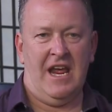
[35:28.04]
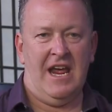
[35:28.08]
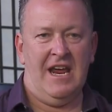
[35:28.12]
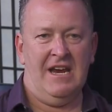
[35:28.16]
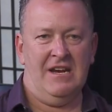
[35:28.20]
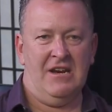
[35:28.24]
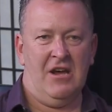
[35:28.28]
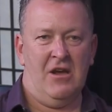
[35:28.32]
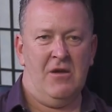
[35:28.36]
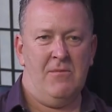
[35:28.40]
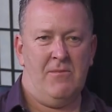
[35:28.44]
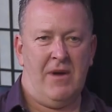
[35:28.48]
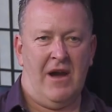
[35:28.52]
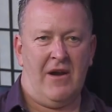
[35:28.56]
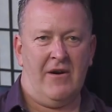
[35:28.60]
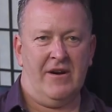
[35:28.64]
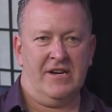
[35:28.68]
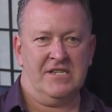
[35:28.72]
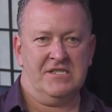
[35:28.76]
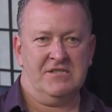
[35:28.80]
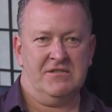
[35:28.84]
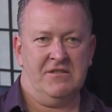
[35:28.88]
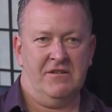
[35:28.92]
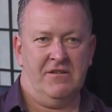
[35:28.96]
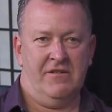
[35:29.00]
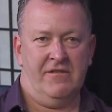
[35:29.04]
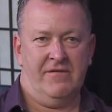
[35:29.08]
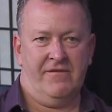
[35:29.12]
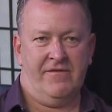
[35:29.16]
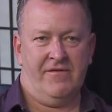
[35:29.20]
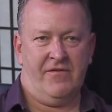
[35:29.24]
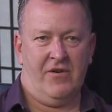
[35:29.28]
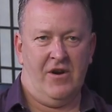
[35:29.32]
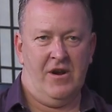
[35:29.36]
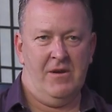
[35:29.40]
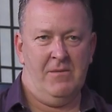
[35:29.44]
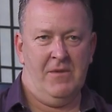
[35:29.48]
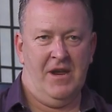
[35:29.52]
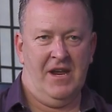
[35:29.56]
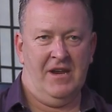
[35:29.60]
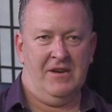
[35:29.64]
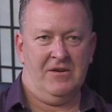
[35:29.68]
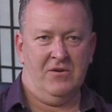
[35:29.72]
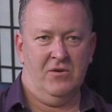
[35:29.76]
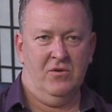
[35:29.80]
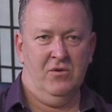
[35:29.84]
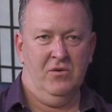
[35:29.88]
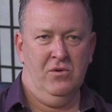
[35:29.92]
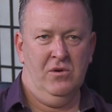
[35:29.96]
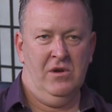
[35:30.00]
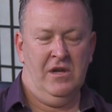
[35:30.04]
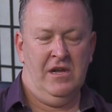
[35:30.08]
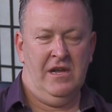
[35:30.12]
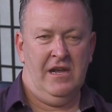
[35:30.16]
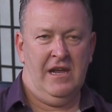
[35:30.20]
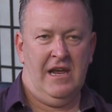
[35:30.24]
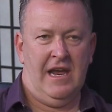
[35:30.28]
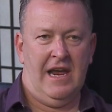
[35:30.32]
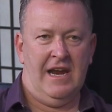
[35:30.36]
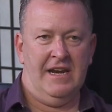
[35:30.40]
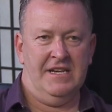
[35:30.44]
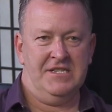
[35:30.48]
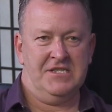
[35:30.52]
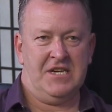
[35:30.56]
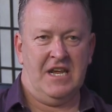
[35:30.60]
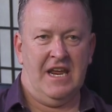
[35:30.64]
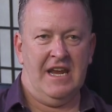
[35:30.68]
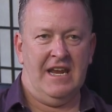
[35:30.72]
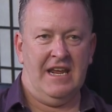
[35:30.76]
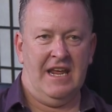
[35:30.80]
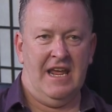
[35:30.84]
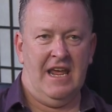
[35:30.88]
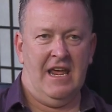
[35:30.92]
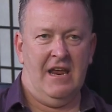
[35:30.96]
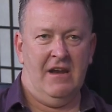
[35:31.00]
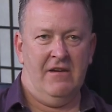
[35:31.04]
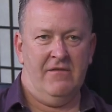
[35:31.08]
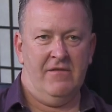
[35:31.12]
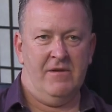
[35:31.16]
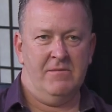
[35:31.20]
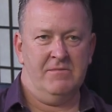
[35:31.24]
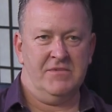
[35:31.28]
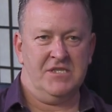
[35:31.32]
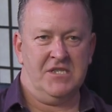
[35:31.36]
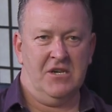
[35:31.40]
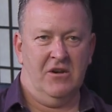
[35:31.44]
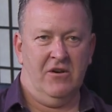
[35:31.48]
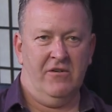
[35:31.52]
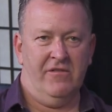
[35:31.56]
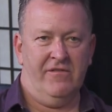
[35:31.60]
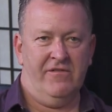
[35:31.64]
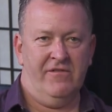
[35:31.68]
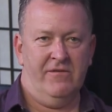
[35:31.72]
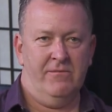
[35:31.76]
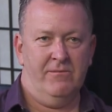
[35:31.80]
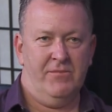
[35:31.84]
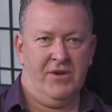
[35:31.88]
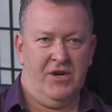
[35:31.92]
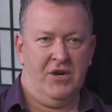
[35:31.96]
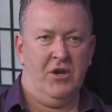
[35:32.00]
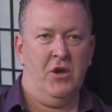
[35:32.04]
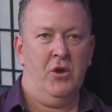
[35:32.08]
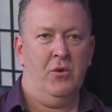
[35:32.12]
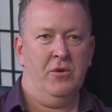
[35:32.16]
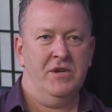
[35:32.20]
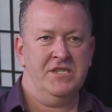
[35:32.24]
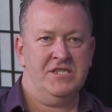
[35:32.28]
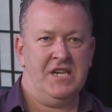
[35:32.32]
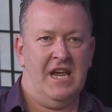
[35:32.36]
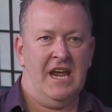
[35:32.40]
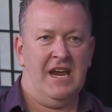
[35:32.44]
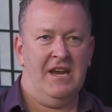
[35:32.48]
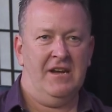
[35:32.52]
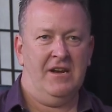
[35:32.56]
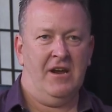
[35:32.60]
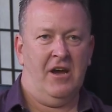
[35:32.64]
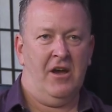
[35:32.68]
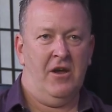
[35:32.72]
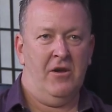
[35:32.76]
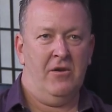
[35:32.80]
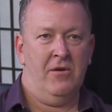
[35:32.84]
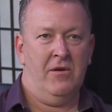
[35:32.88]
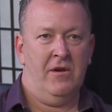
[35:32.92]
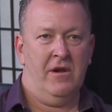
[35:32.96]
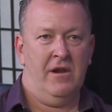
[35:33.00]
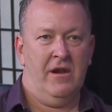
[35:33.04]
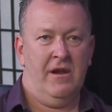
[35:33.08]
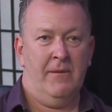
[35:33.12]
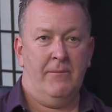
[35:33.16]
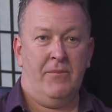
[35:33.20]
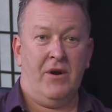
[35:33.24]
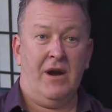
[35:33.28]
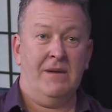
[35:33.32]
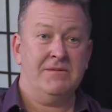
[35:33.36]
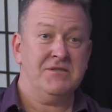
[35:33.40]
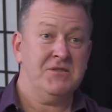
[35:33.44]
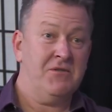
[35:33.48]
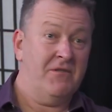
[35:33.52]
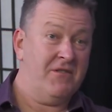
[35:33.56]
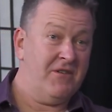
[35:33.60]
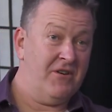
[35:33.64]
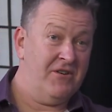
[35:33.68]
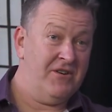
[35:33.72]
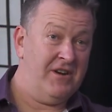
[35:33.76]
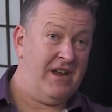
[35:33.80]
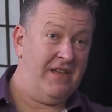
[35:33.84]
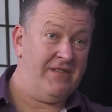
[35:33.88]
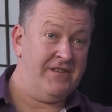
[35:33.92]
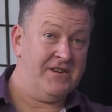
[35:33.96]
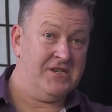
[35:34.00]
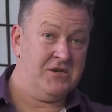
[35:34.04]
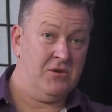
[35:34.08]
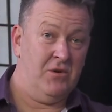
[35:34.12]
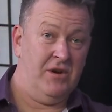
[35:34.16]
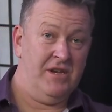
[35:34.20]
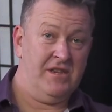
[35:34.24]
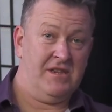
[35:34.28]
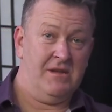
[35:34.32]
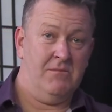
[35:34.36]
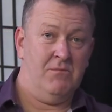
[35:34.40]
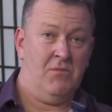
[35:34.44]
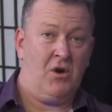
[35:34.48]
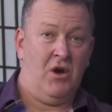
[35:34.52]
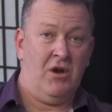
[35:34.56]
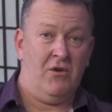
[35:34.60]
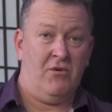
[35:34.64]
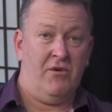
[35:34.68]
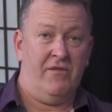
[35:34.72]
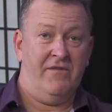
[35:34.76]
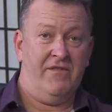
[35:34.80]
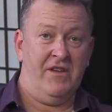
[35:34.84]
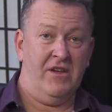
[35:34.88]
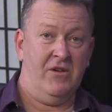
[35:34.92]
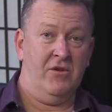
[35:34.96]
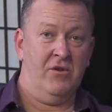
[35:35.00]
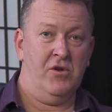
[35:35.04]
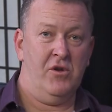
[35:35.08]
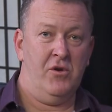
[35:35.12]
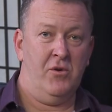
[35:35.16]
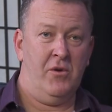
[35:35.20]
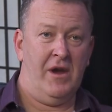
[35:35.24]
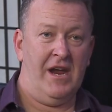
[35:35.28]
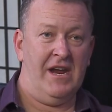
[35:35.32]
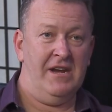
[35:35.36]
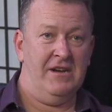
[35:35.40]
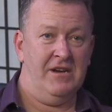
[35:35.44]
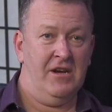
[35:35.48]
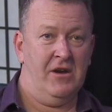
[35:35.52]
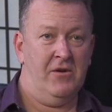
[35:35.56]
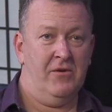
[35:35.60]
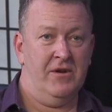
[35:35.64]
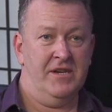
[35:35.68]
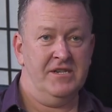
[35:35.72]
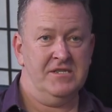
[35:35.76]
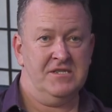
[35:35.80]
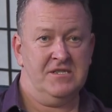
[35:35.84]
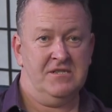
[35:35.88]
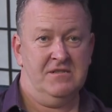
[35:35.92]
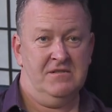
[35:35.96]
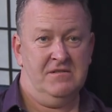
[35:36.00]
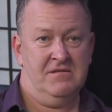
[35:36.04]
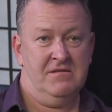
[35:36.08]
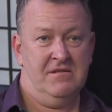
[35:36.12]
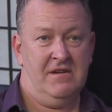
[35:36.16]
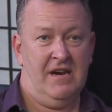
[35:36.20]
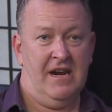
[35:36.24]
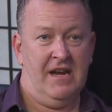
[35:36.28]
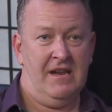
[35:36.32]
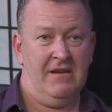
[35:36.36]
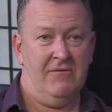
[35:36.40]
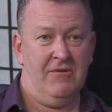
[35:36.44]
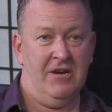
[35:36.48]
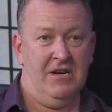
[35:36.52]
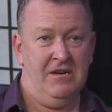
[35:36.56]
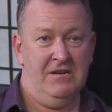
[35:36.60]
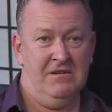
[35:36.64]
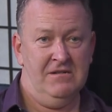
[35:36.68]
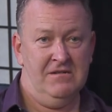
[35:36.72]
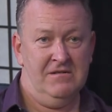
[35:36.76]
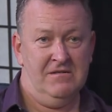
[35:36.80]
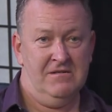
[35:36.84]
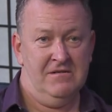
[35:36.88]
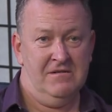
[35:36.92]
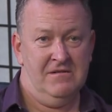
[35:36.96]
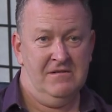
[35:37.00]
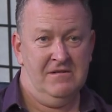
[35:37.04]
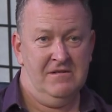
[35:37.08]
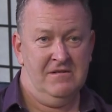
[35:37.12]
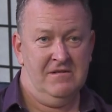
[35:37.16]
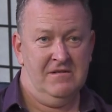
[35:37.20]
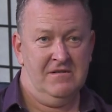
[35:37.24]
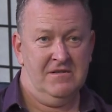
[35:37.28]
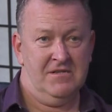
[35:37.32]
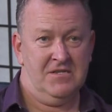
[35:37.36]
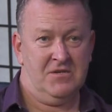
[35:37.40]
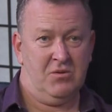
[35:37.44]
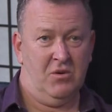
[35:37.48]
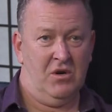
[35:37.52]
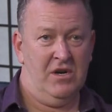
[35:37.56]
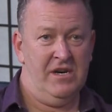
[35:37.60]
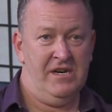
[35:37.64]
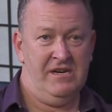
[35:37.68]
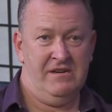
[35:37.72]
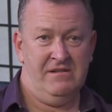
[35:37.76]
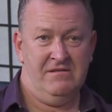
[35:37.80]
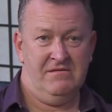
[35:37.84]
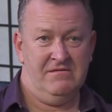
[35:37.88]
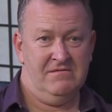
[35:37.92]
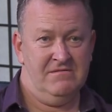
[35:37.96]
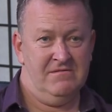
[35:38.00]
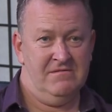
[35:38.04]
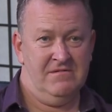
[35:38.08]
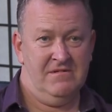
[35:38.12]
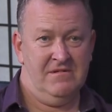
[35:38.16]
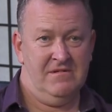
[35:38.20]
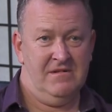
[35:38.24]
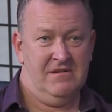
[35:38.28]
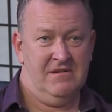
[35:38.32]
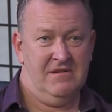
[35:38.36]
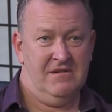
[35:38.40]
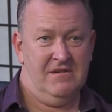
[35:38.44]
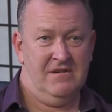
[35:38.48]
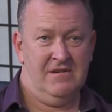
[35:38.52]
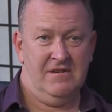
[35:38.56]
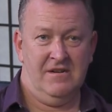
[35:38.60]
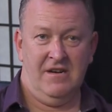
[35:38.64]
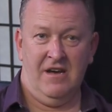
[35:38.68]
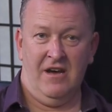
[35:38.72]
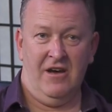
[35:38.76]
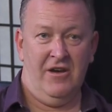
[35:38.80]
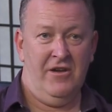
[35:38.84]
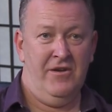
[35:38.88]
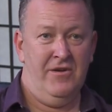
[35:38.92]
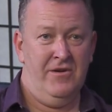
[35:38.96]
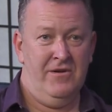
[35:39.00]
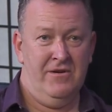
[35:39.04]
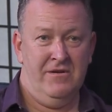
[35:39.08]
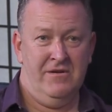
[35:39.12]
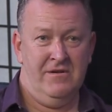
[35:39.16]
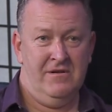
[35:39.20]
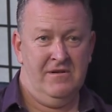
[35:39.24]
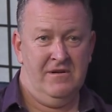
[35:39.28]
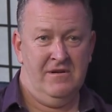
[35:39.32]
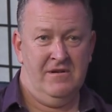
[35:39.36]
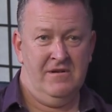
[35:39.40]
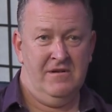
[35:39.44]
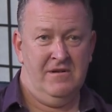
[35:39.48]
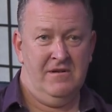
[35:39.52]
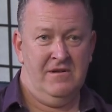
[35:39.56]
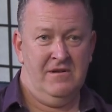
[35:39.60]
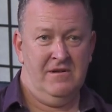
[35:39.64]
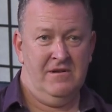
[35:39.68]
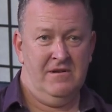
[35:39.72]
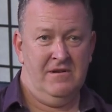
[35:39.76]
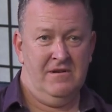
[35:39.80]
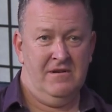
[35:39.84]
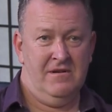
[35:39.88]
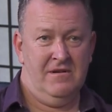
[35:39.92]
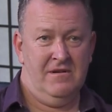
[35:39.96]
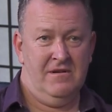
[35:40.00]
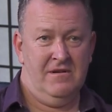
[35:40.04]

Ando Barracks uh, Fremantle, and he's getting ahead of himself. But who is Ando? Perhaps we've got another tweet that might reveal who Ando is. Anyone? Tweet? No? I